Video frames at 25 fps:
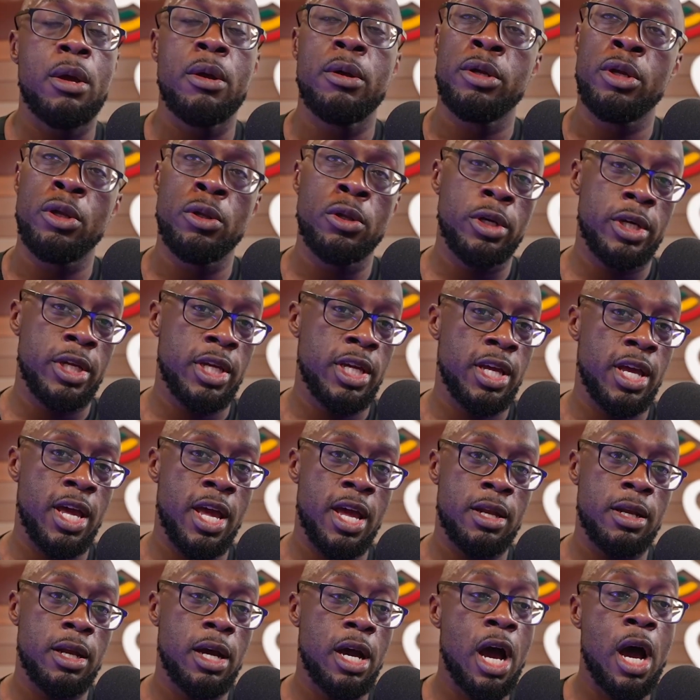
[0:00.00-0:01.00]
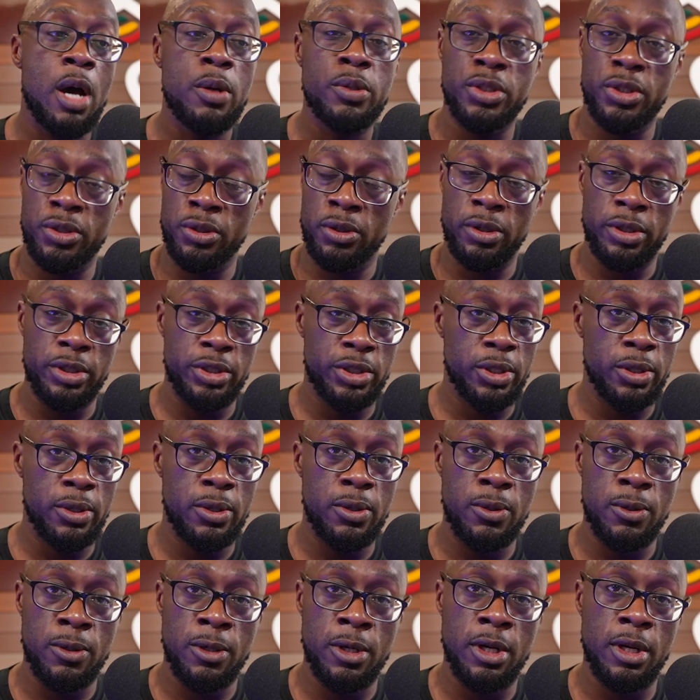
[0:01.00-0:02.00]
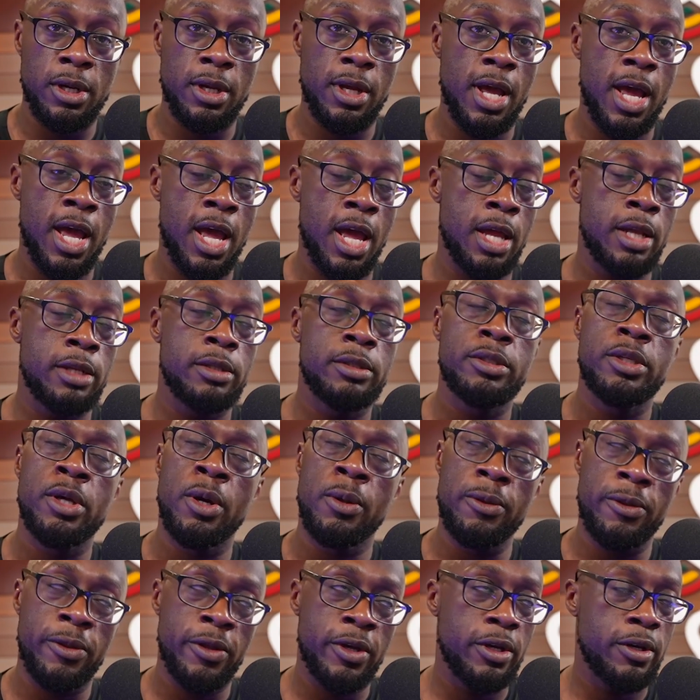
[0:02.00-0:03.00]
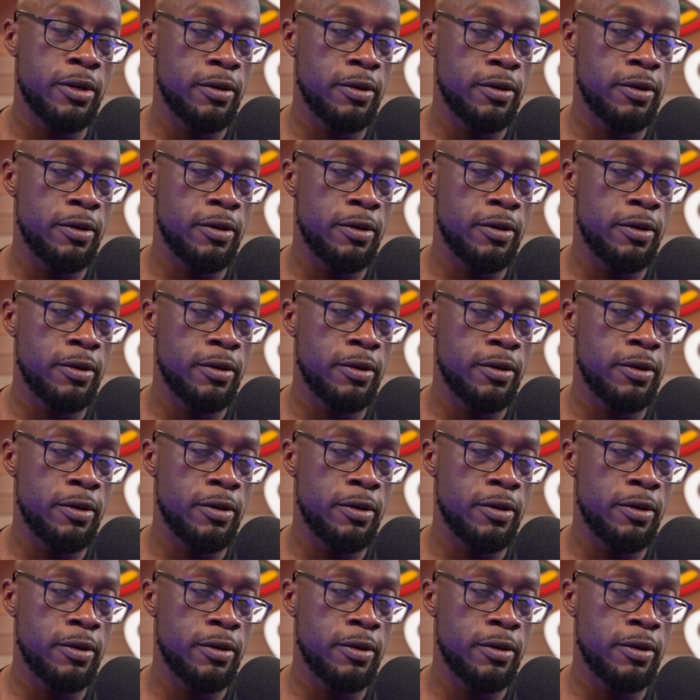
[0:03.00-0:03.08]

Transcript: you're looking at how strong is your core, and don't think